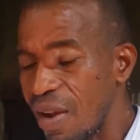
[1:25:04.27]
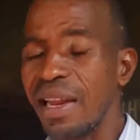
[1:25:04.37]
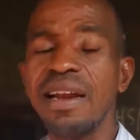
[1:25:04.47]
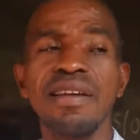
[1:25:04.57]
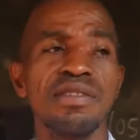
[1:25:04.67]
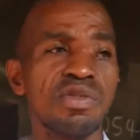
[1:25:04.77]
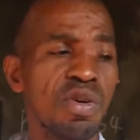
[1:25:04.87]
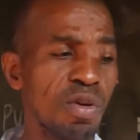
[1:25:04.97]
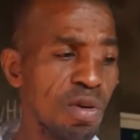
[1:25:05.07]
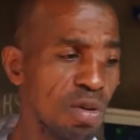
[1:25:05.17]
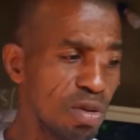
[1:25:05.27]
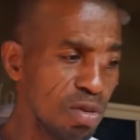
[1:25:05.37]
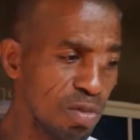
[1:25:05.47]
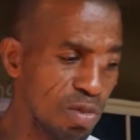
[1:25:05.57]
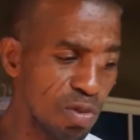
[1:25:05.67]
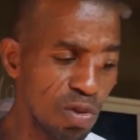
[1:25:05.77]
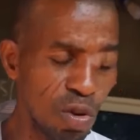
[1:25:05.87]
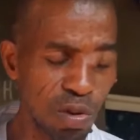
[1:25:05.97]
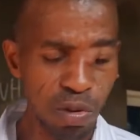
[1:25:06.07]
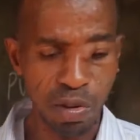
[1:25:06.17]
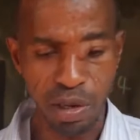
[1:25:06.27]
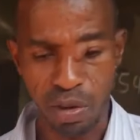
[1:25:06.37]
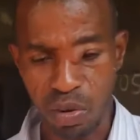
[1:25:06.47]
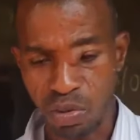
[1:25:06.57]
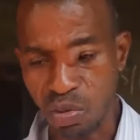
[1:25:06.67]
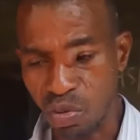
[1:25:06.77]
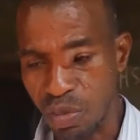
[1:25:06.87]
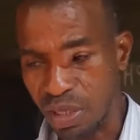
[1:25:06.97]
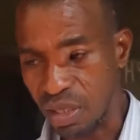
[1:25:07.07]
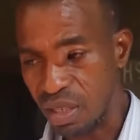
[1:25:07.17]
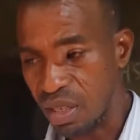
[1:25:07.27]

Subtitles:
Father, restore your glory unto me.